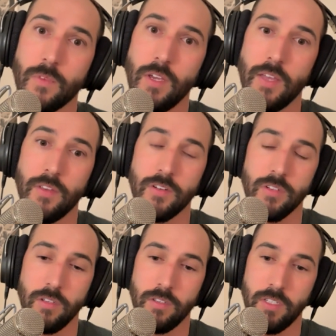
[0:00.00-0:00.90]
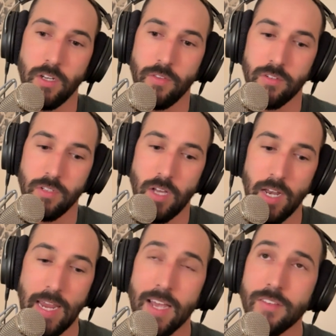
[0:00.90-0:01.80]
and there's a you know there's a lot
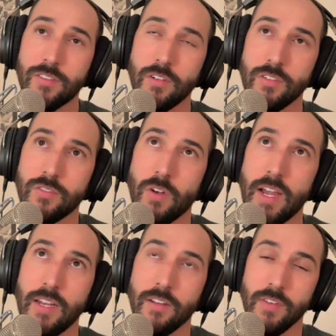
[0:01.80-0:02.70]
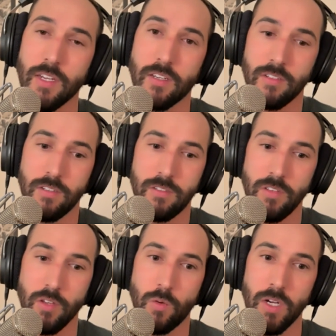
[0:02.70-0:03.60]
of answers right of like
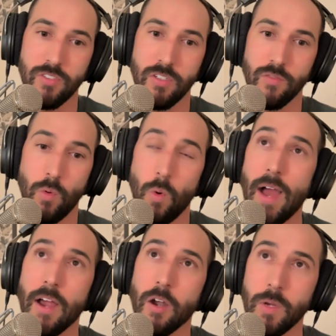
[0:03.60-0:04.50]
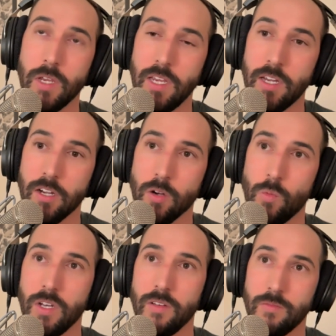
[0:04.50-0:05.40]
to the question of well why are we here or
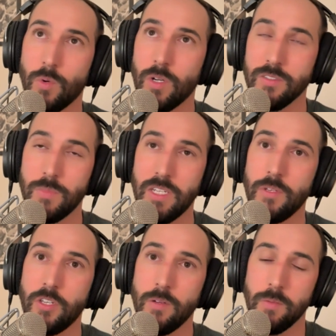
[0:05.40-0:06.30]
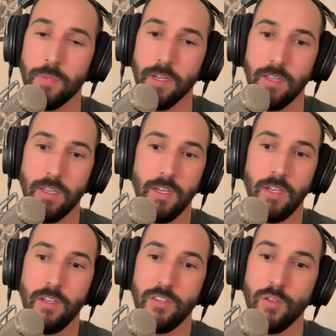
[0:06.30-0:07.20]
what it what does it mean to be human but
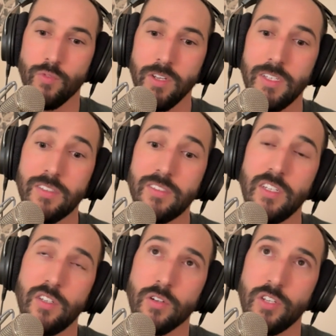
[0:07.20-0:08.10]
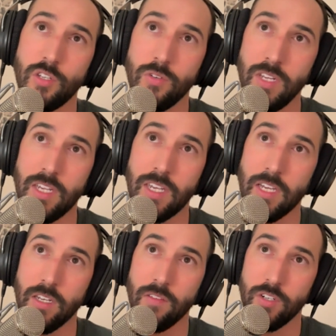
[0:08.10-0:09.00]
you really see your unique
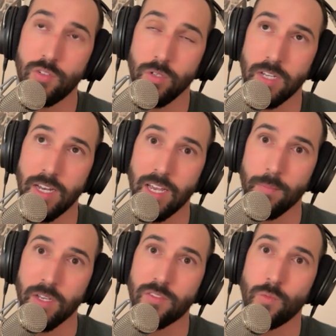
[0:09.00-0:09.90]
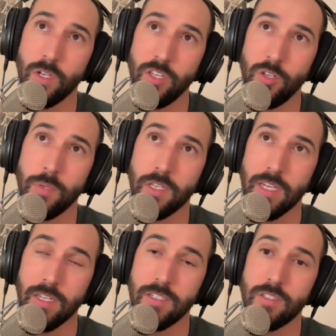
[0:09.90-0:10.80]
individual dynamics when you
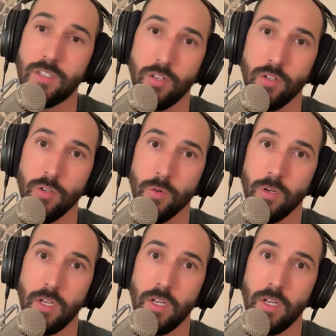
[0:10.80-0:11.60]
begin to